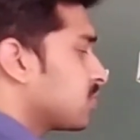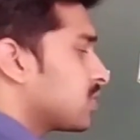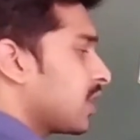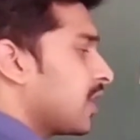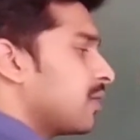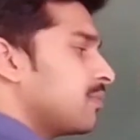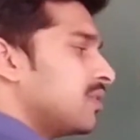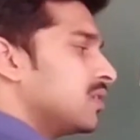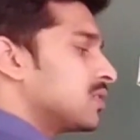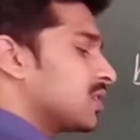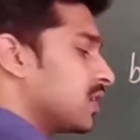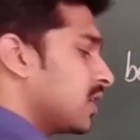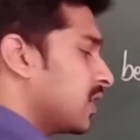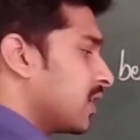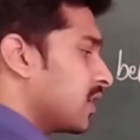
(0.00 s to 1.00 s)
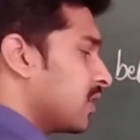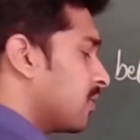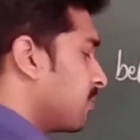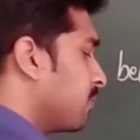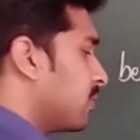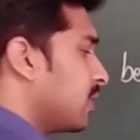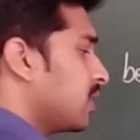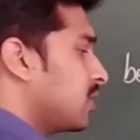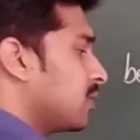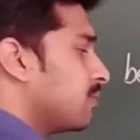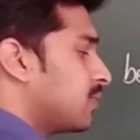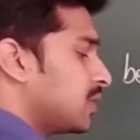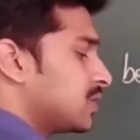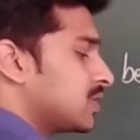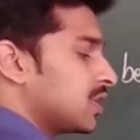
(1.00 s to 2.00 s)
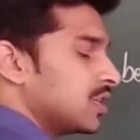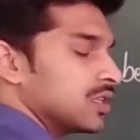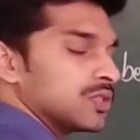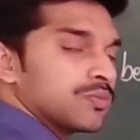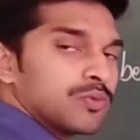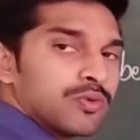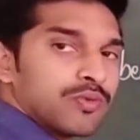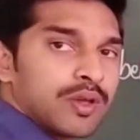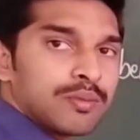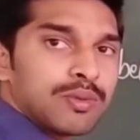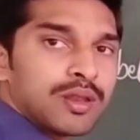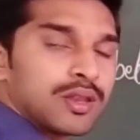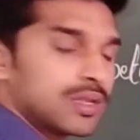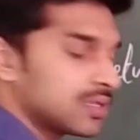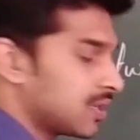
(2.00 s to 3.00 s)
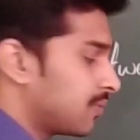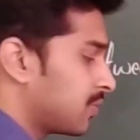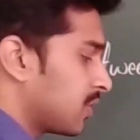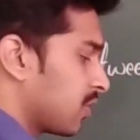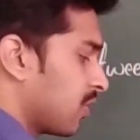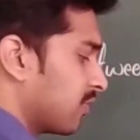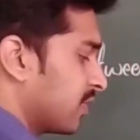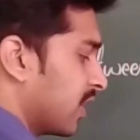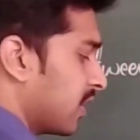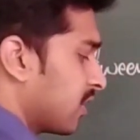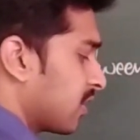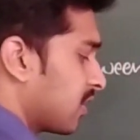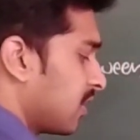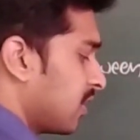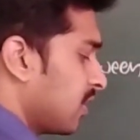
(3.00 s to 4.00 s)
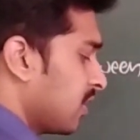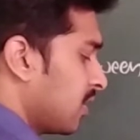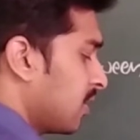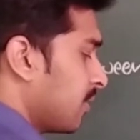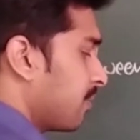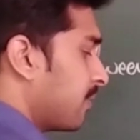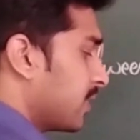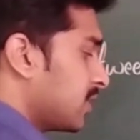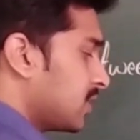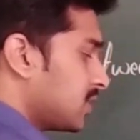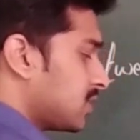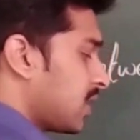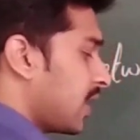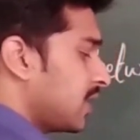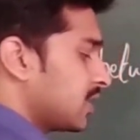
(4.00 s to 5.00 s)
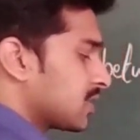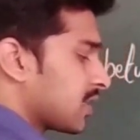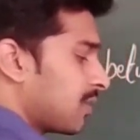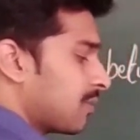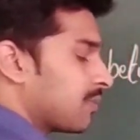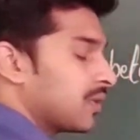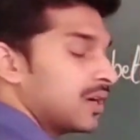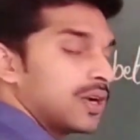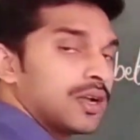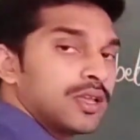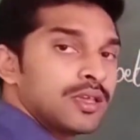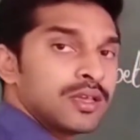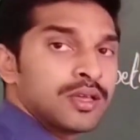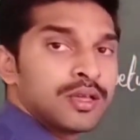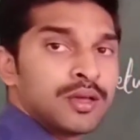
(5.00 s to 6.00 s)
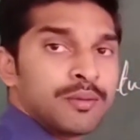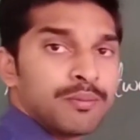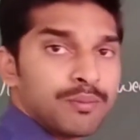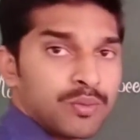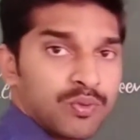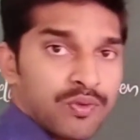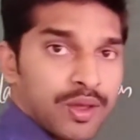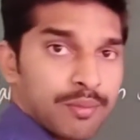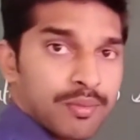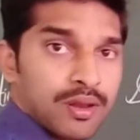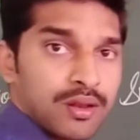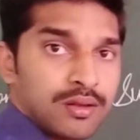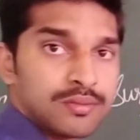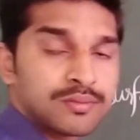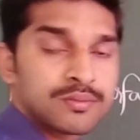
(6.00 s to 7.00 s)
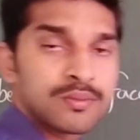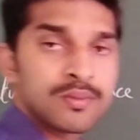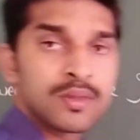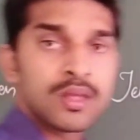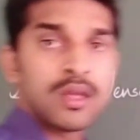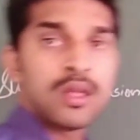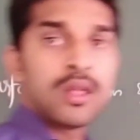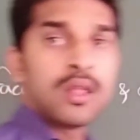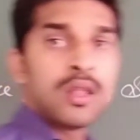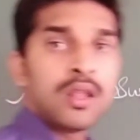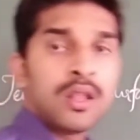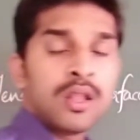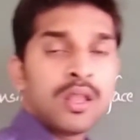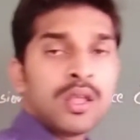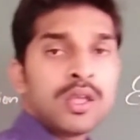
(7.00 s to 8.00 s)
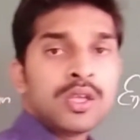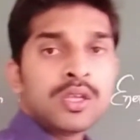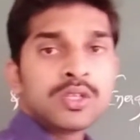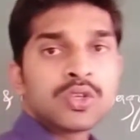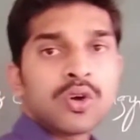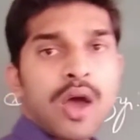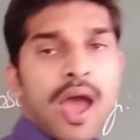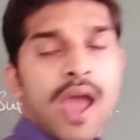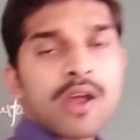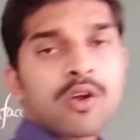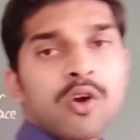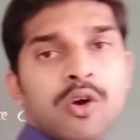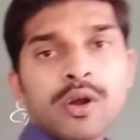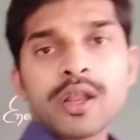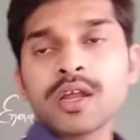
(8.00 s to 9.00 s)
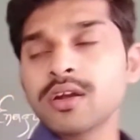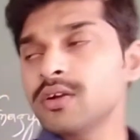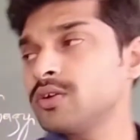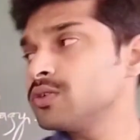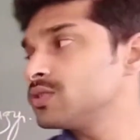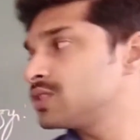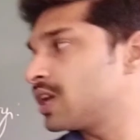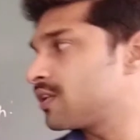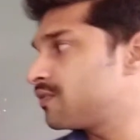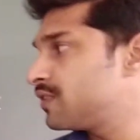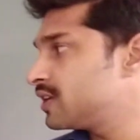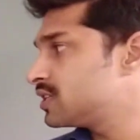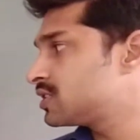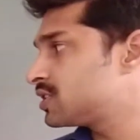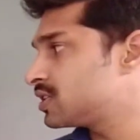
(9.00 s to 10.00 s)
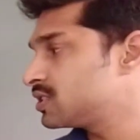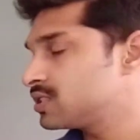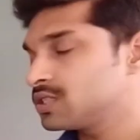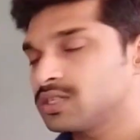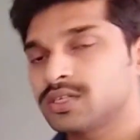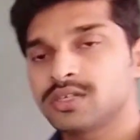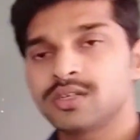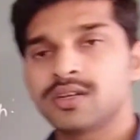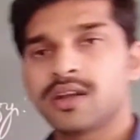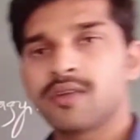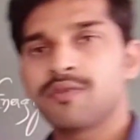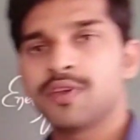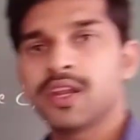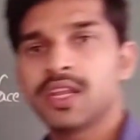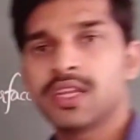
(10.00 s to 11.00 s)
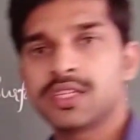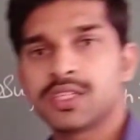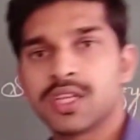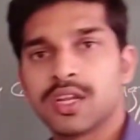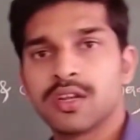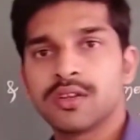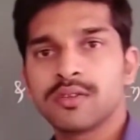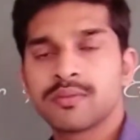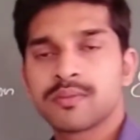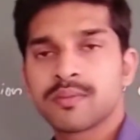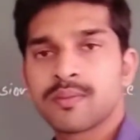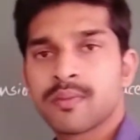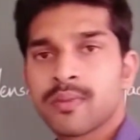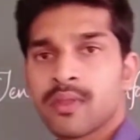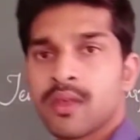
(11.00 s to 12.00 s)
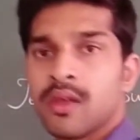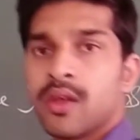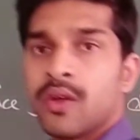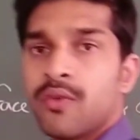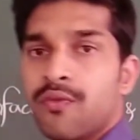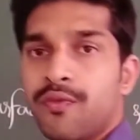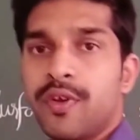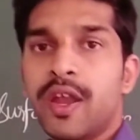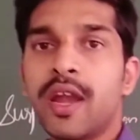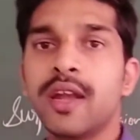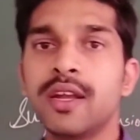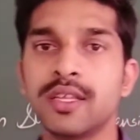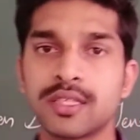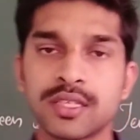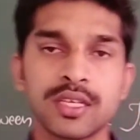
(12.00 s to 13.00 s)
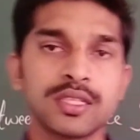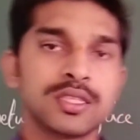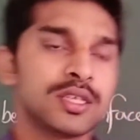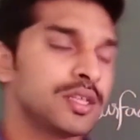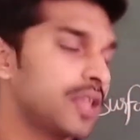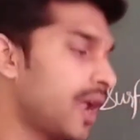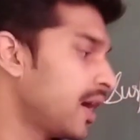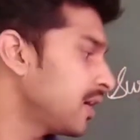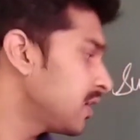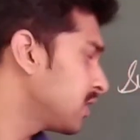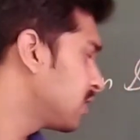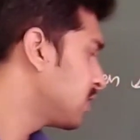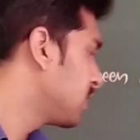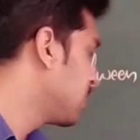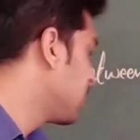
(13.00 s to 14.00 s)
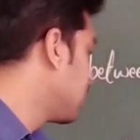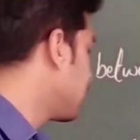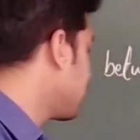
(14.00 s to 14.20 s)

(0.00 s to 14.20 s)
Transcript: choose A, B, C, D, B, C is movable, something of that. Okay, but this side is completely movable. So according to surface tension definition, we had discussed that